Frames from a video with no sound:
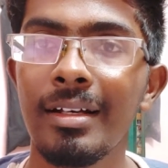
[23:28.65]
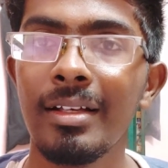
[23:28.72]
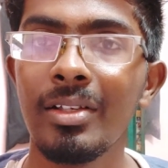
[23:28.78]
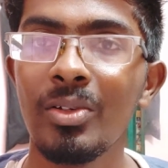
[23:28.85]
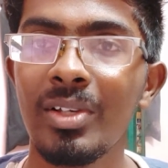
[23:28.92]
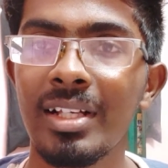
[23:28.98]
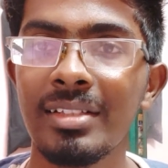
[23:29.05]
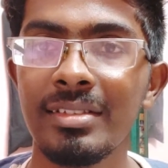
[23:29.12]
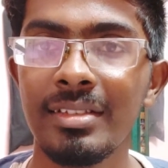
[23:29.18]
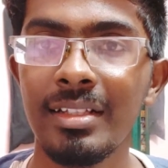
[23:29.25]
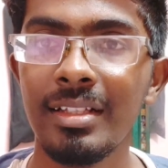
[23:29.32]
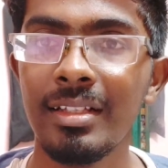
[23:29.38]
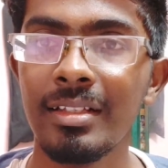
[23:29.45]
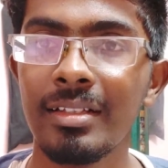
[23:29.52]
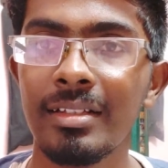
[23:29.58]
you can
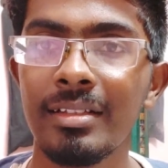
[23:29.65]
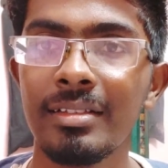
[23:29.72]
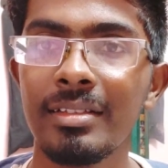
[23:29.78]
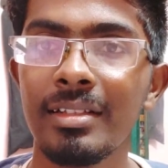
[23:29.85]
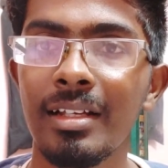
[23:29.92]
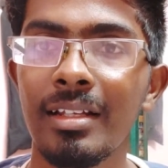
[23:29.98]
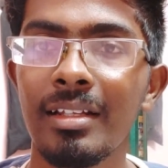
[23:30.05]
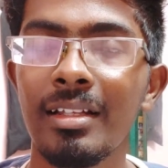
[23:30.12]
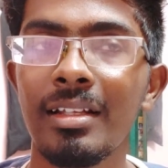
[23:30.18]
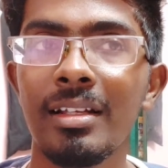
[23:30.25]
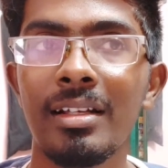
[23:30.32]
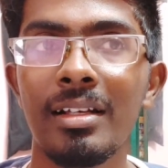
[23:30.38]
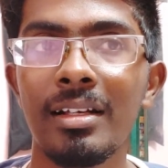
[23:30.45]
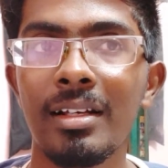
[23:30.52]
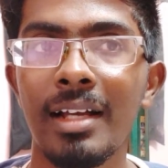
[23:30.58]
see these are the